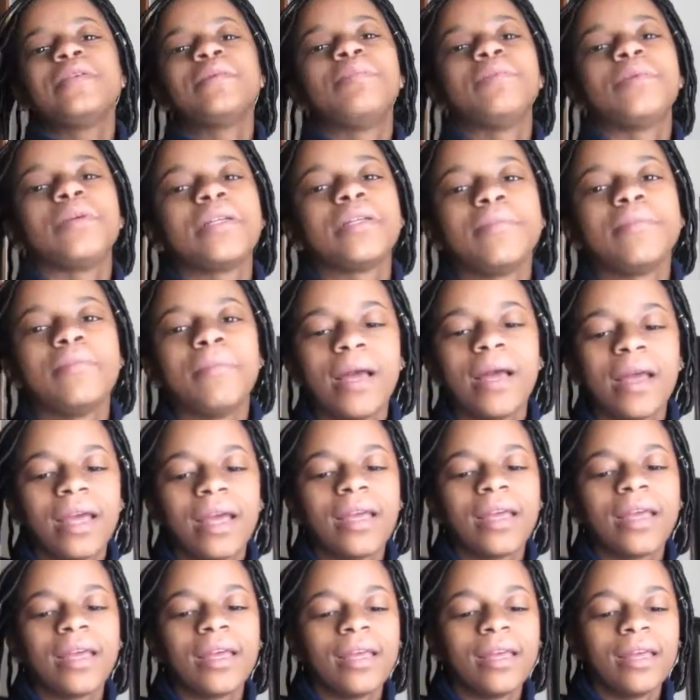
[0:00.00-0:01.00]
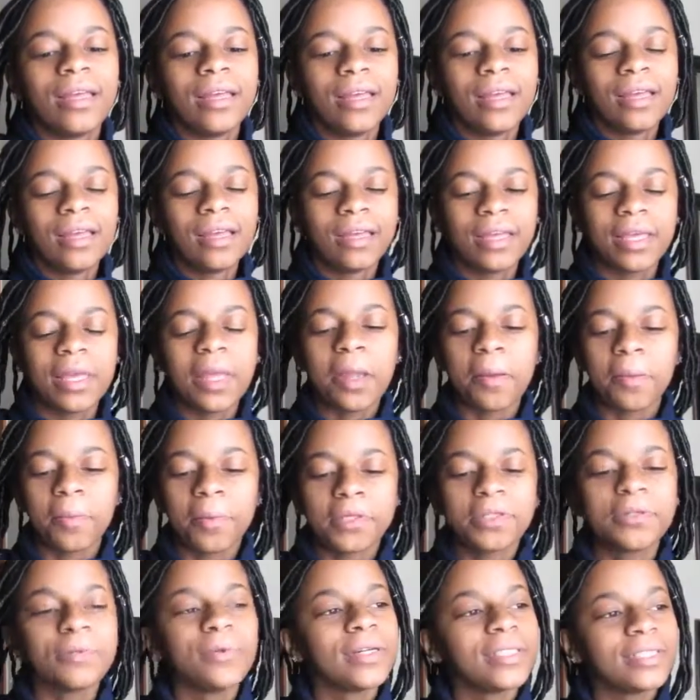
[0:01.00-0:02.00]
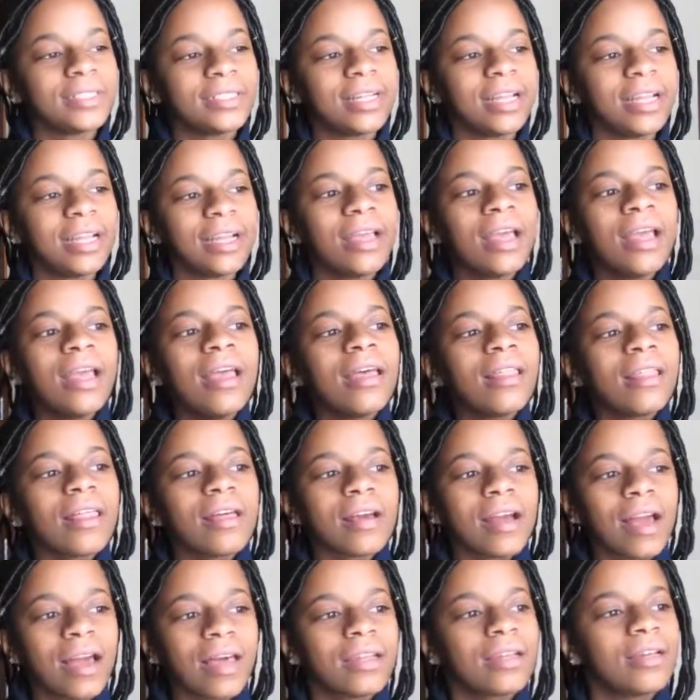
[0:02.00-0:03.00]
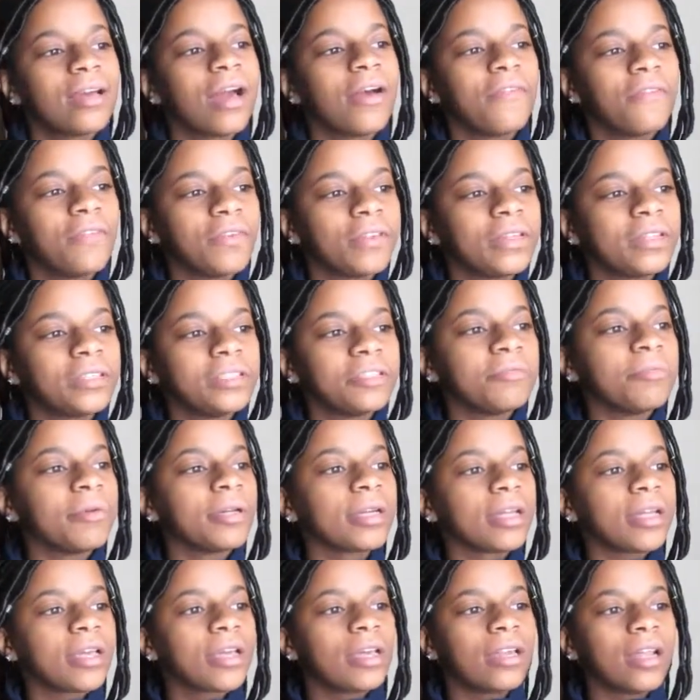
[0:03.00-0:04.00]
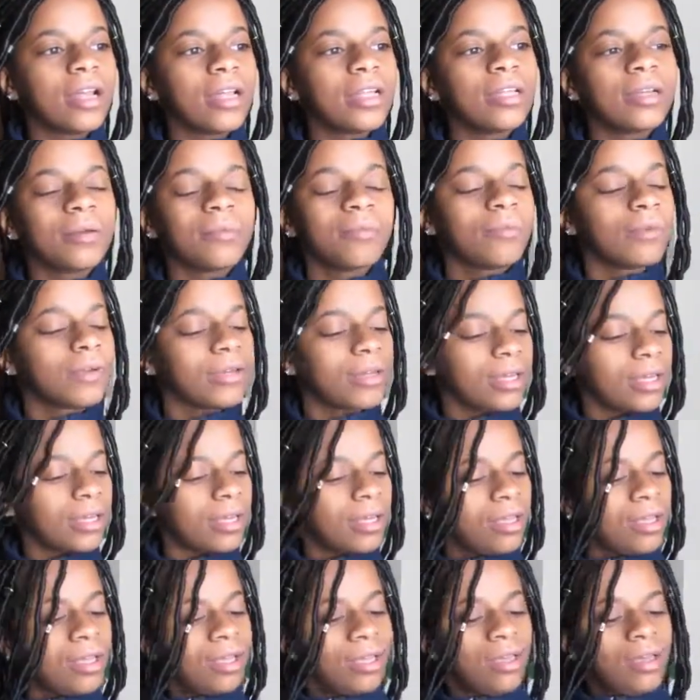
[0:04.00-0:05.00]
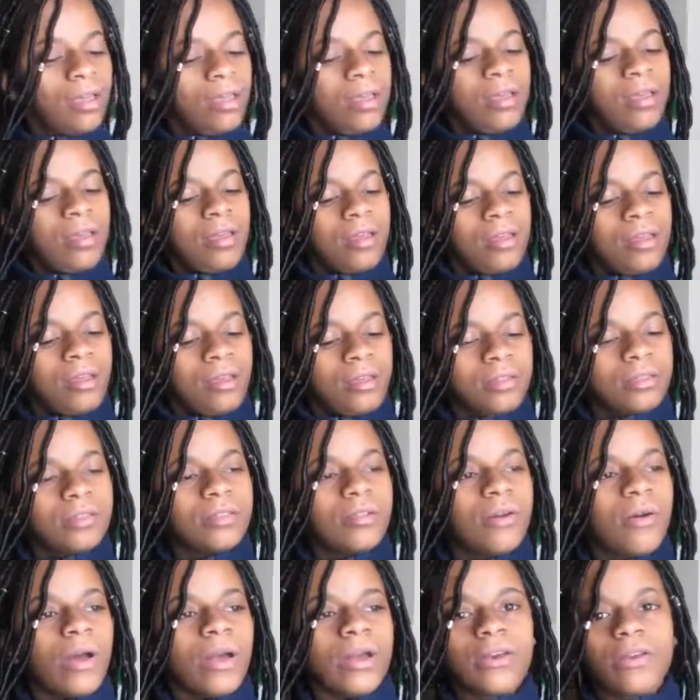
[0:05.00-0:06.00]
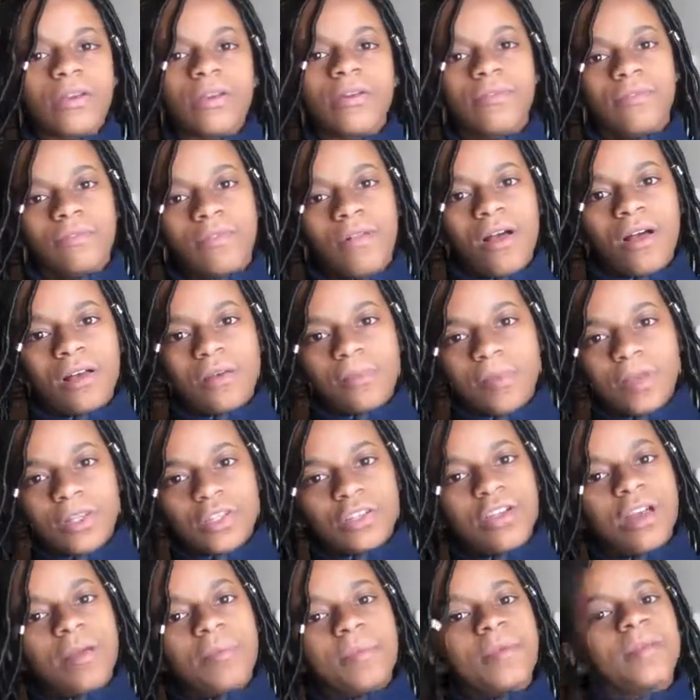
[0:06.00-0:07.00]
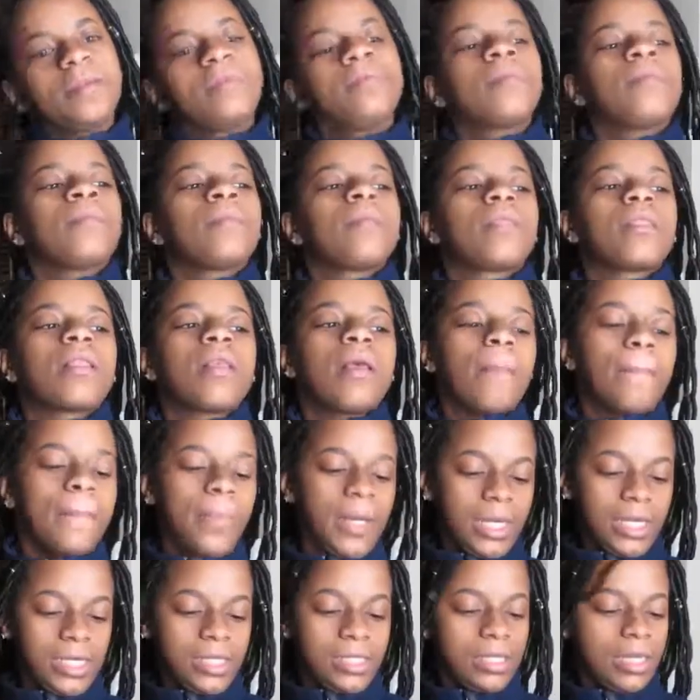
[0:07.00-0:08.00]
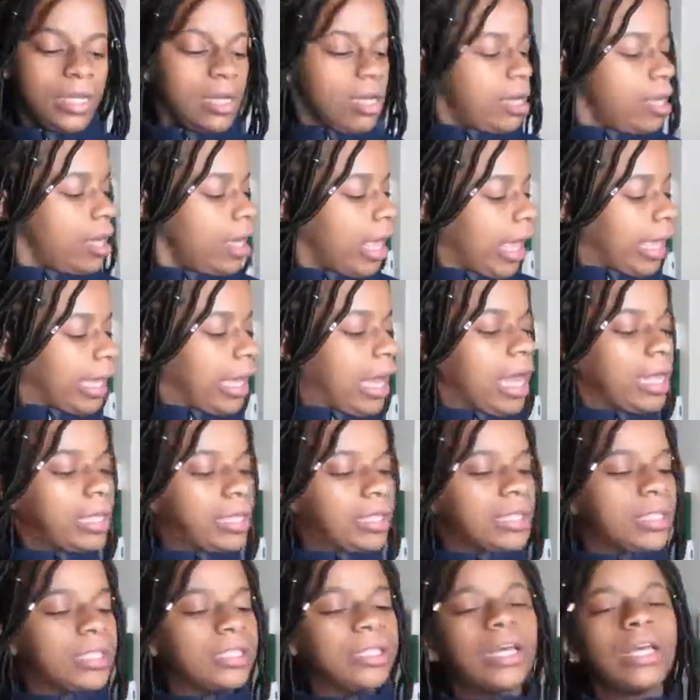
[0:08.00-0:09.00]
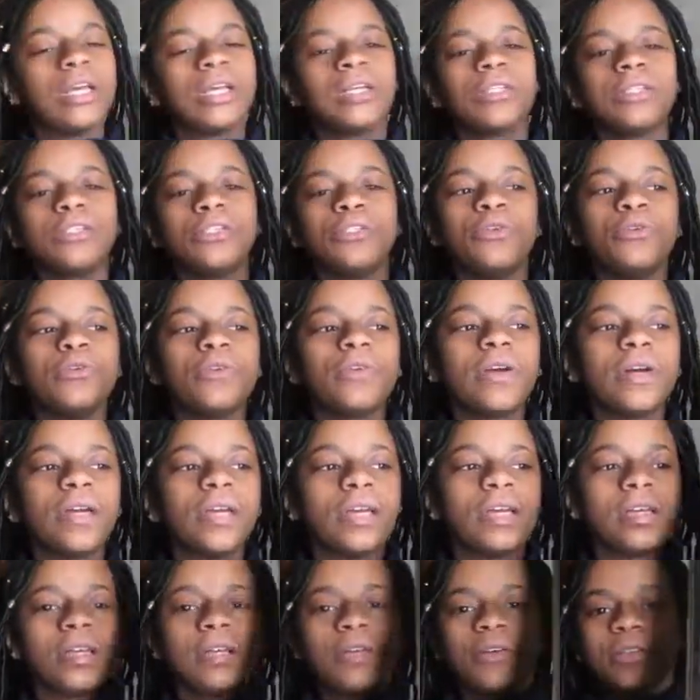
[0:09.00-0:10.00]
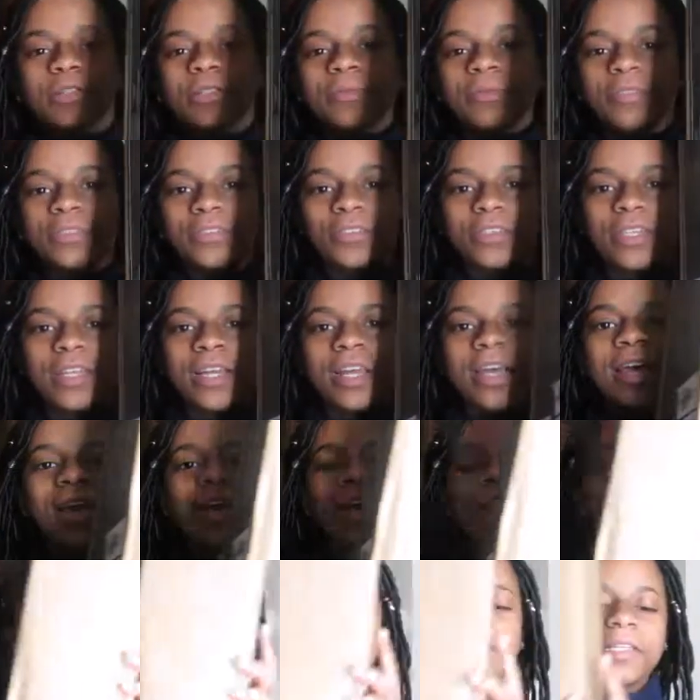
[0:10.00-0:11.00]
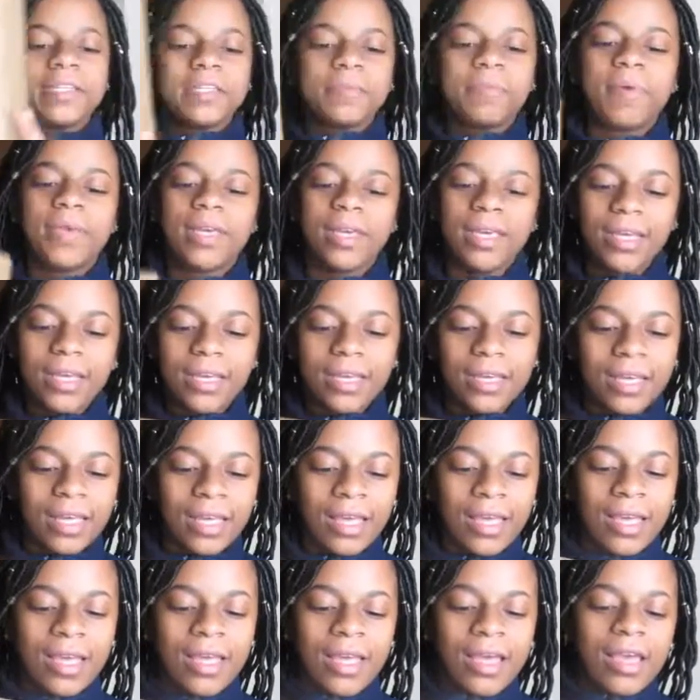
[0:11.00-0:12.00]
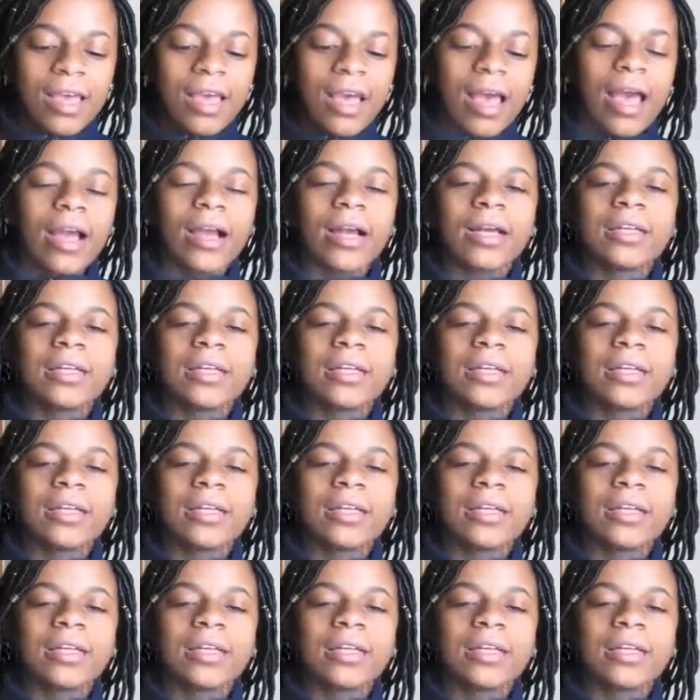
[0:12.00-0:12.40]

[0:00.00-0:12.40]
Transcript: to bring my camera to work today. Like I had a gut feeling to bring it and I didn't bring it. So I couldn't vlog me shopping. But I got this 2-foot Christmas tree and it's pink. I